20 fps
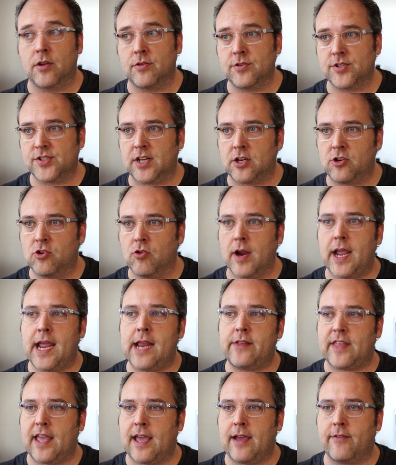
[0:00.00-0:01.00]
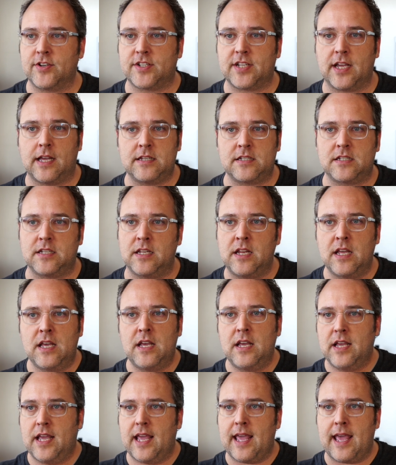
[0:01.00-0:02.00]
The owner said, great. They advertised it,
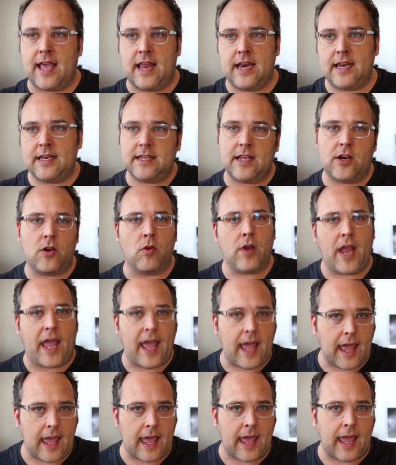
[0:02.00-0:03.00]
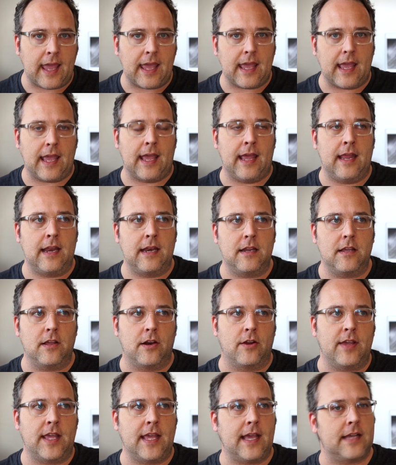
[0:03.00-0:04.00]
and it did okay. And,
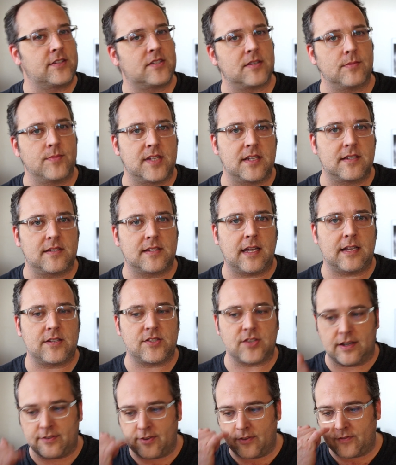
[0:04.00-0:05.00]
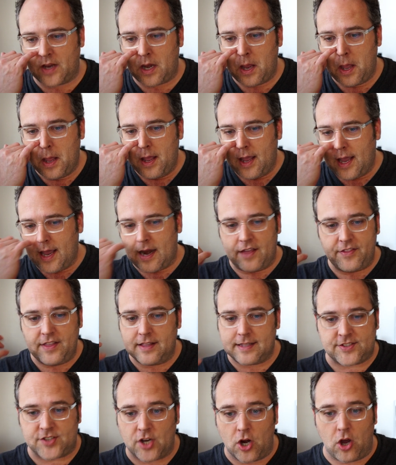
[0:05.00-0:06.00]
you know, he had some success off of it. And I
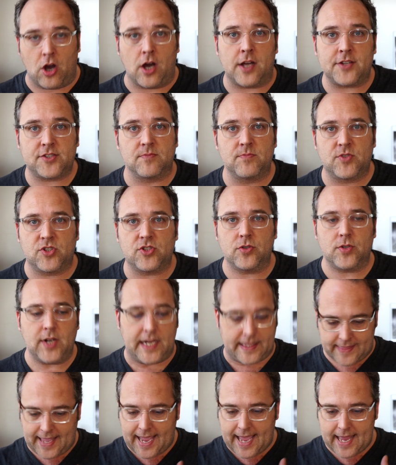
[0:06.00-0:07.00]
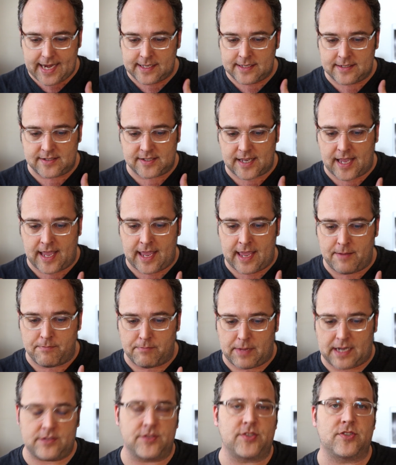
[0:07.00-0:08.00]
think that's an awesome story. That is a
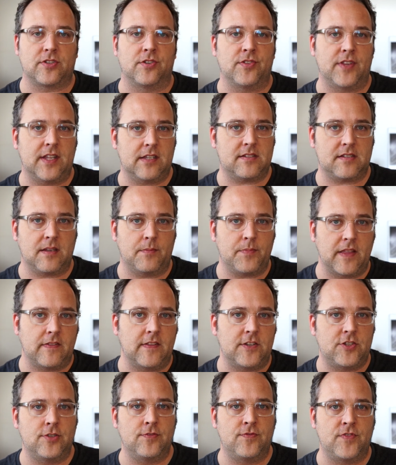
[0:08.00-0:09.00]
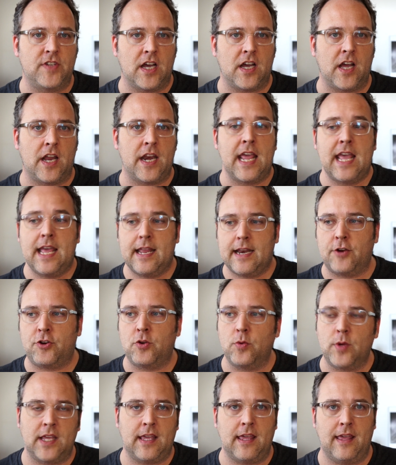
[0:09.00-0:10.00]
milestone. That's something that you've done. Now
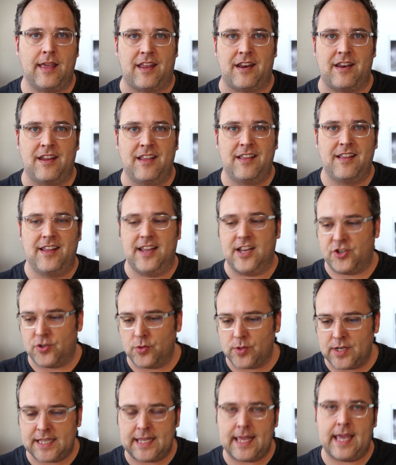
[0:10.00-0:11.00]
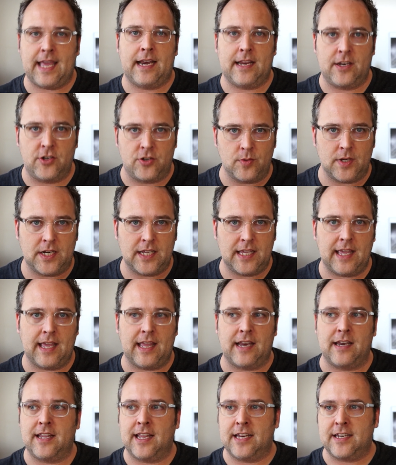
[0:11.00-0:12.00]
do it again, and do it again, and do it
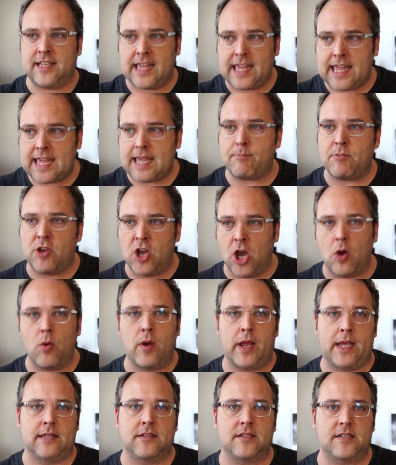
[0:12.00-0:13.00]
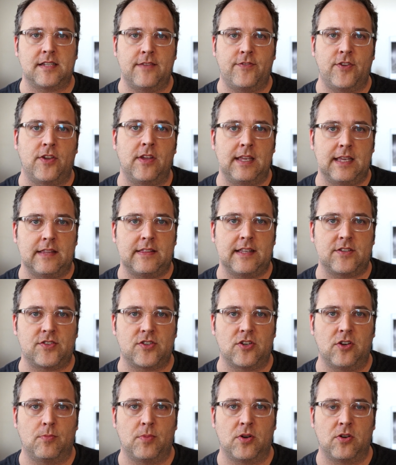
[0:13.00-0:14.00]
again, and keep going and see if you can get that
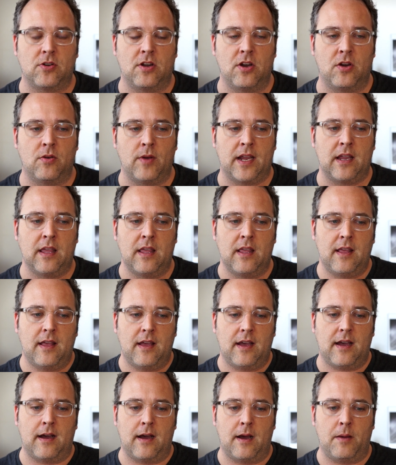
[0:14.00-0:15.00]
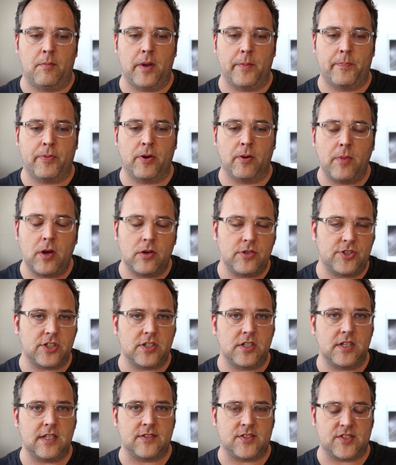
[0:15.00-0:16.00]
snowball going. Um,
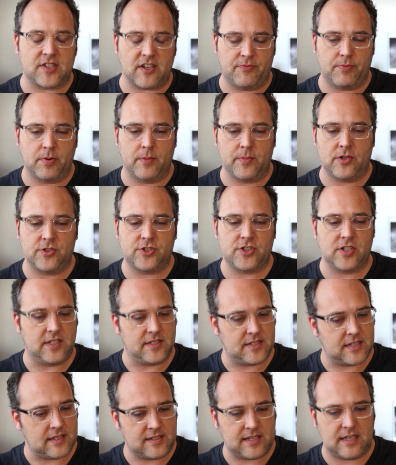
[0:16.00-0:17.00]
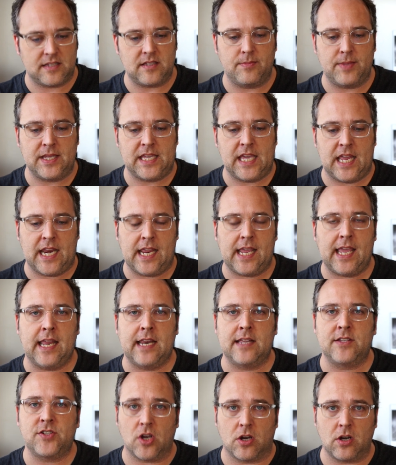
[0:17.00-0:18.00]
promotion and self-promotion, as I said in the beginning,
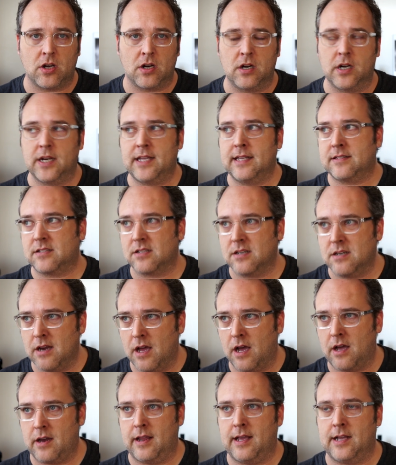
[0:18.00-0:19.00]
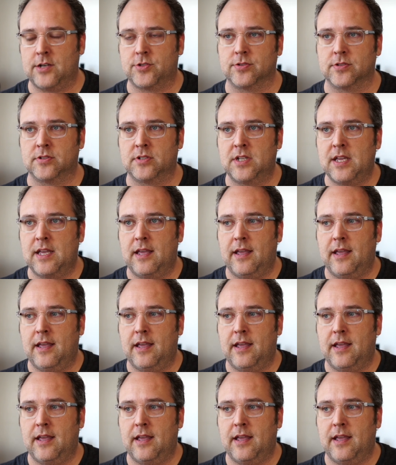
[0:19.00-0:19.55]
it is hard. It's not natural.